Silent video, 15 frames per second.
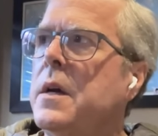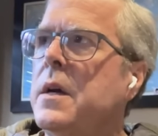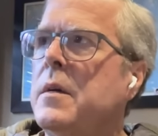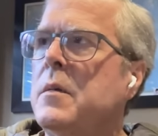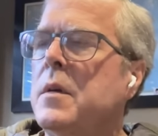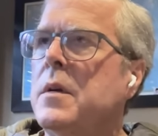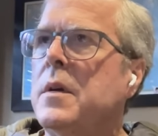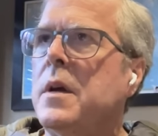
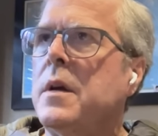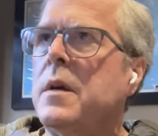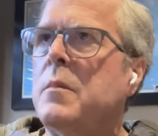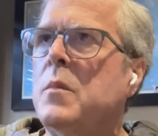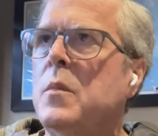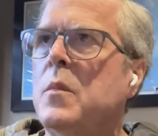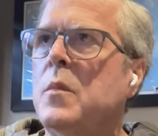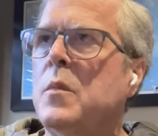uh,
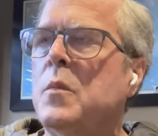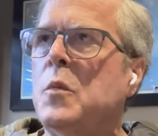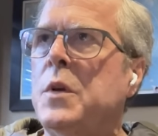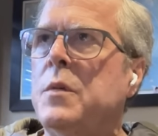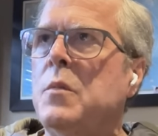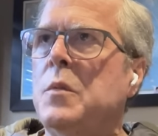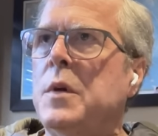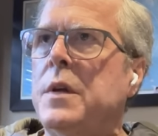um,
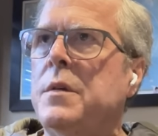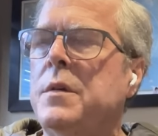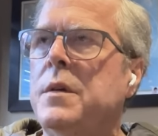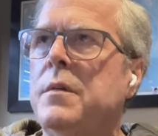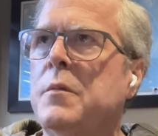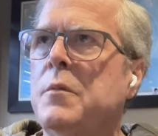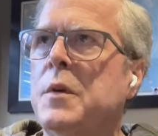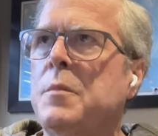would would
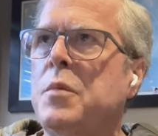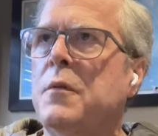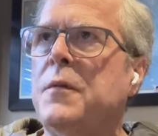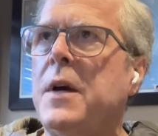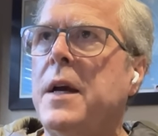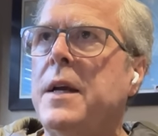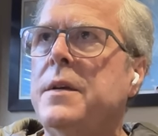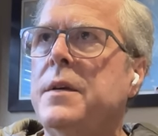would
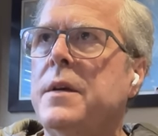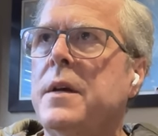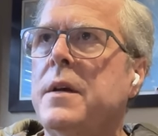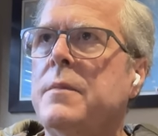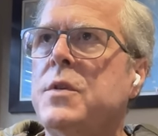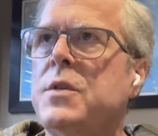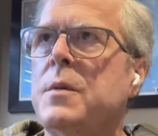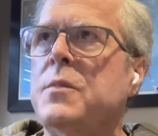provide
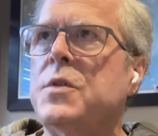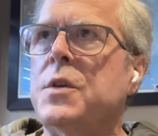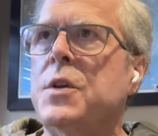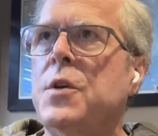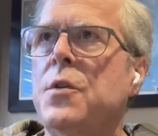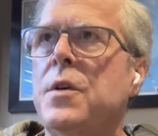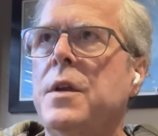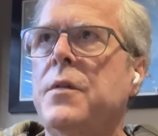uh, some
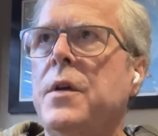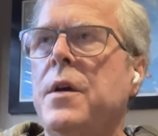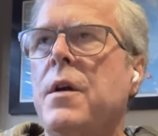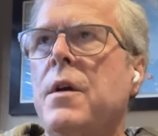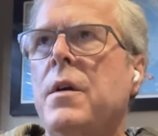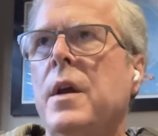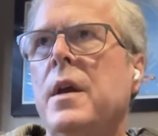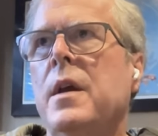security
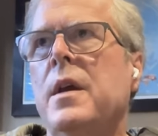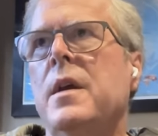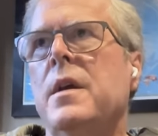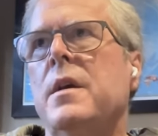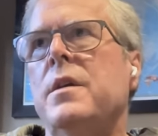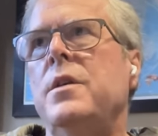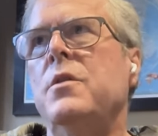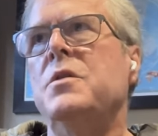there.
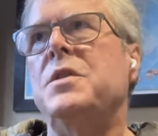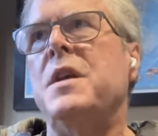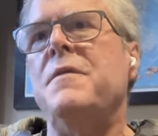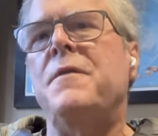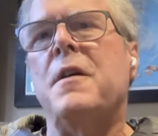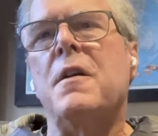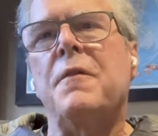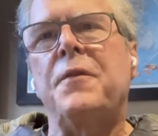Use
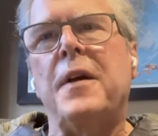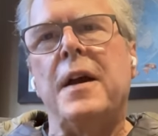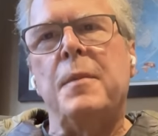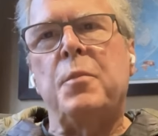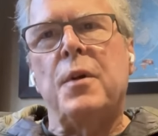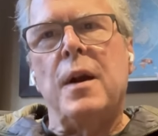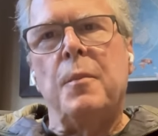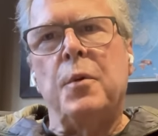
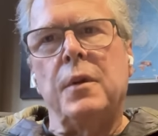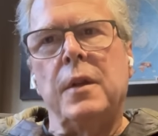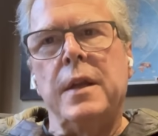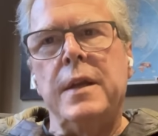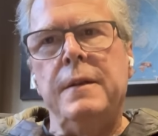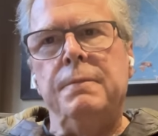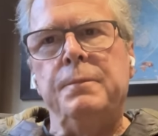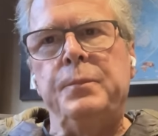e-verify
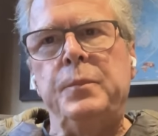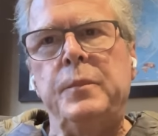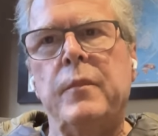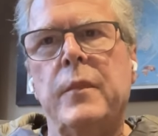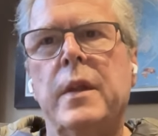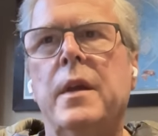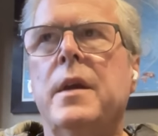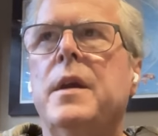properly.
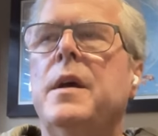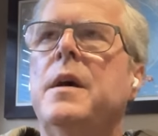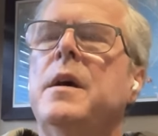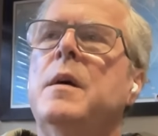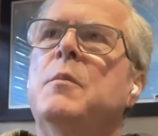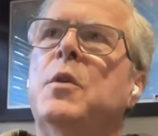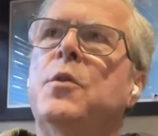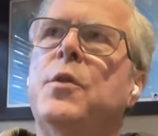
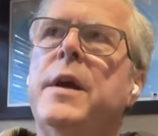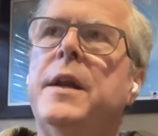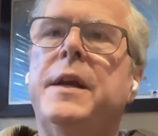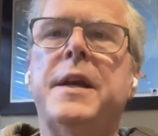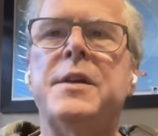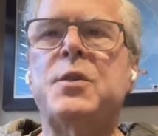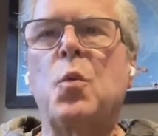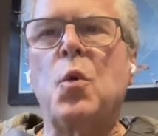Um,
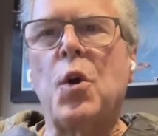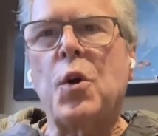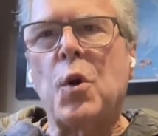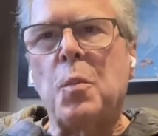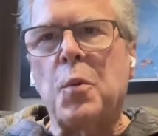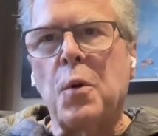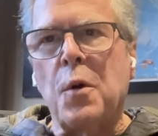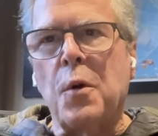create a guest worker